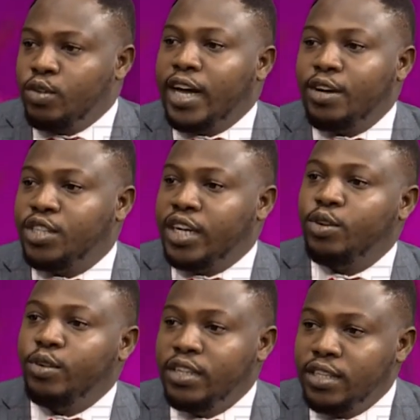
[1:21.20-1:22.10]
thou
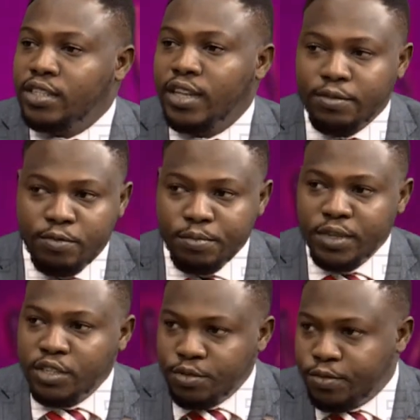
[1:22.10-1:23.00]
shalt not eat the
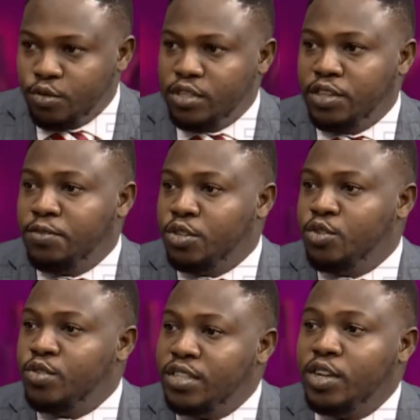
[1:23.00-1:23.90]
forbidden fruit. If you
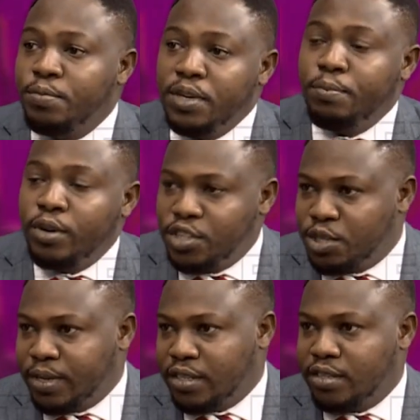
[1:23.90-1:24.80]
do it, there will be a
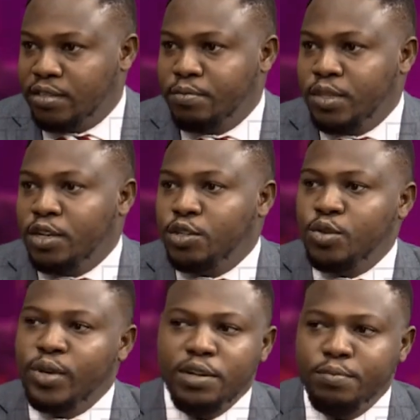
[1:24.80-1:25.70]
punishment.
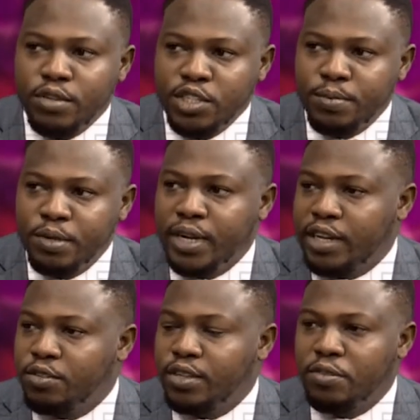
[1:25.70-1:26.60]
So without punishment,
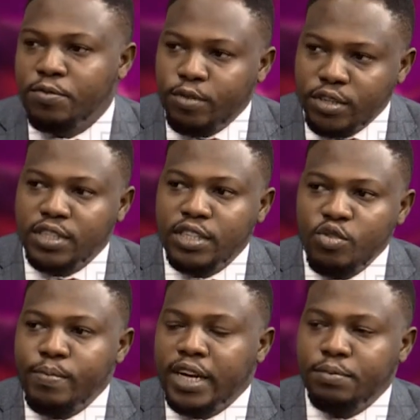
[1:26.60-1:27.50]
without enforcing
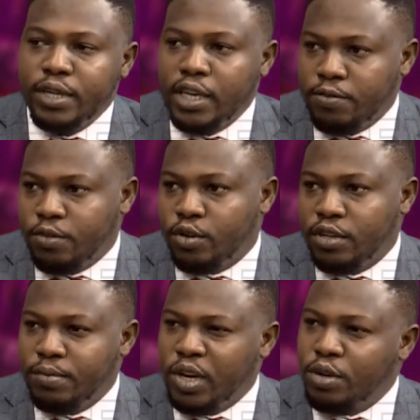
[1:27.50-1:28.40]
human
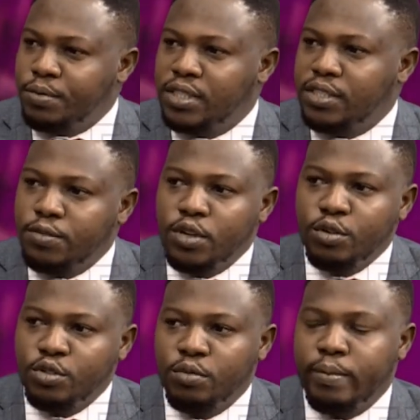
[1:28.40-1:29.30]
behavior, it becomes
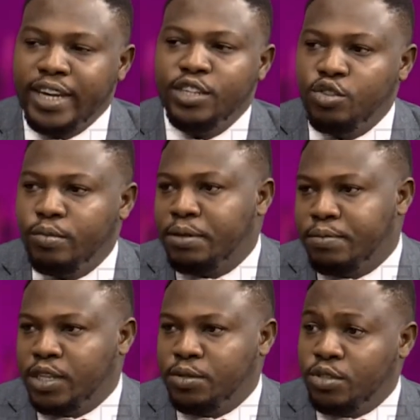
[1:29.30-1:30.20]
difficult to manage
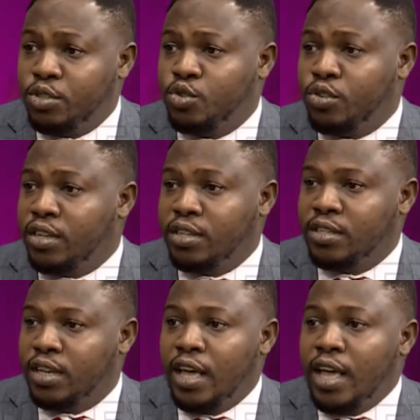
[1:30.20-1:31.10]
human beings. Because the truth
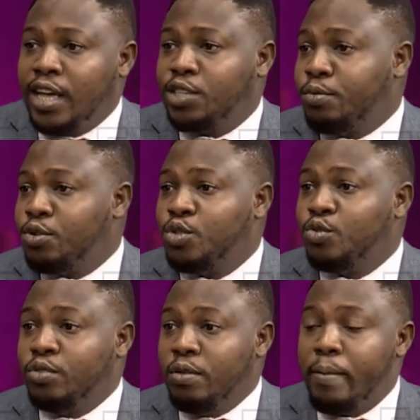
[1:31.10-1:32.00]
is, as opposed
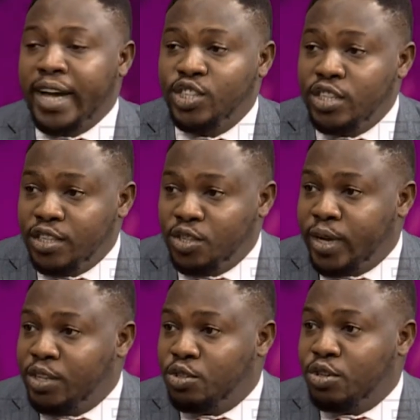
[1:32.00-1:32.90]
to machines
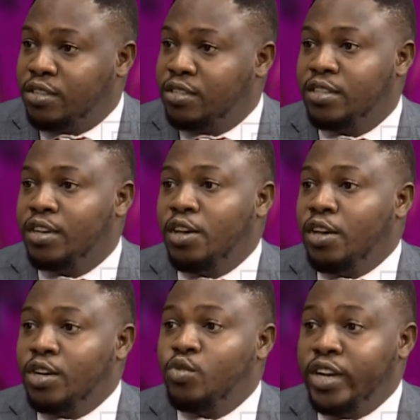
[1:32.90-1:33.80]
where you just
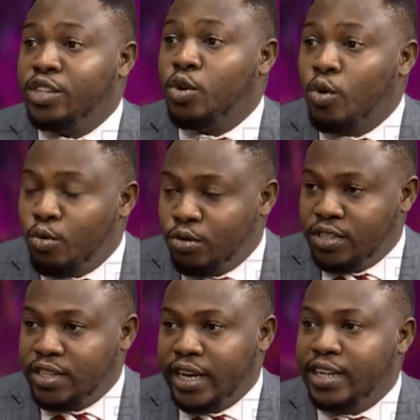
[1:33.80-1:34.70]
create
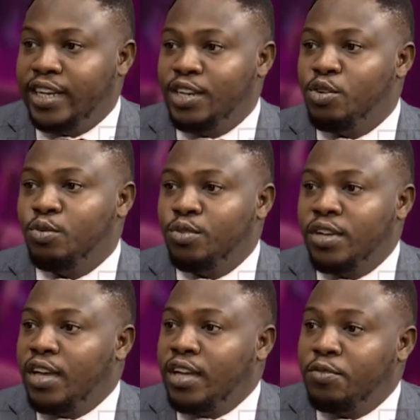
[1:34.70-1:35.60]
codes and they, you know,
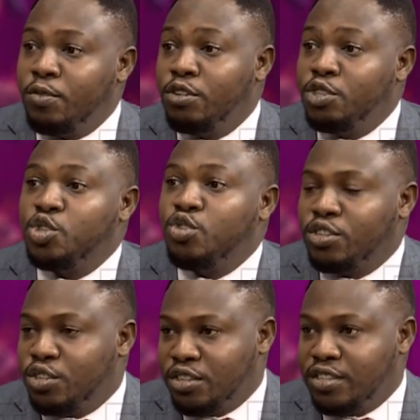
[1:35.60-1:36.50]
follow
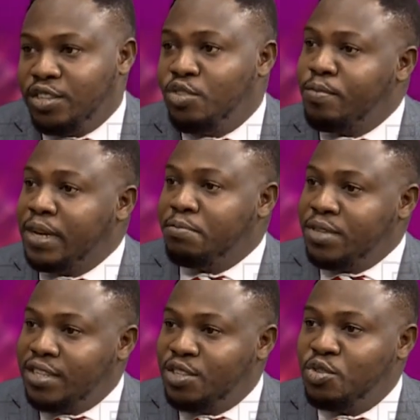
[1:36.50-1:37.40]
instructions, human
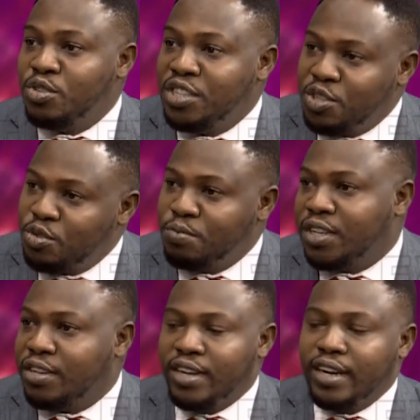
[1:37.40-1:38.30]
beings, you need to
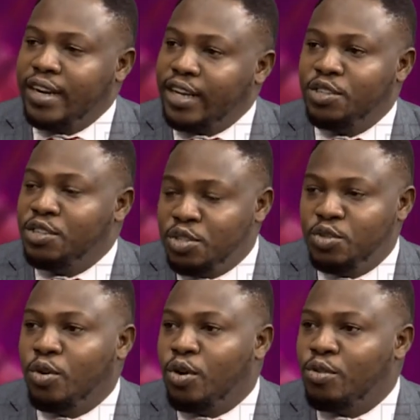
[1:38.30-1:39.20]
be on their neck. You need
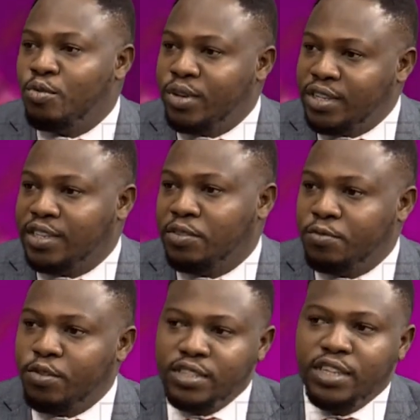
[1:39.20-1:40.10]
to always
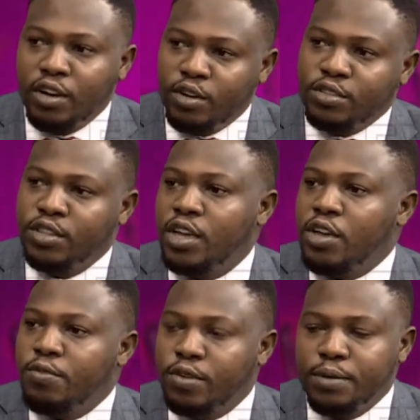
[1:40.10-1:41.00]
enforce the laws
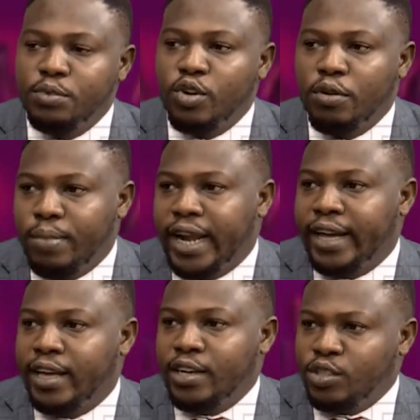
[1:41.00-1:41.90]
for them to
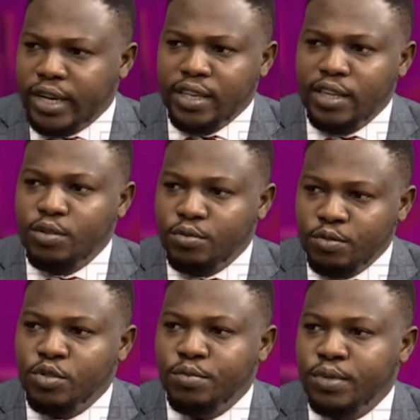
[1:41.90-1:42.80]
comply. So I think,
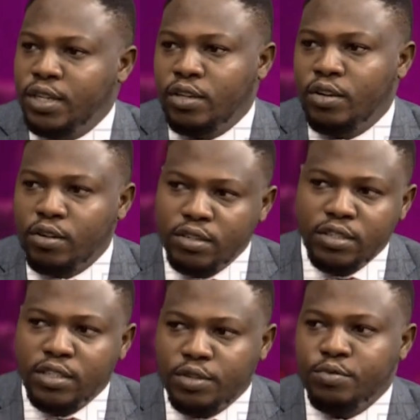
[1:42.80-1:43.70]
you know,
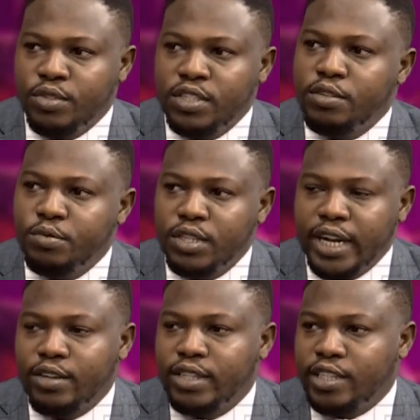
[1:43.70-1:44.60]
beyond a reasonable
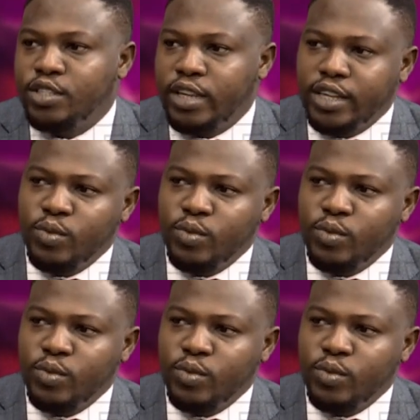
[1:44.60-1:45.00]
doubt that,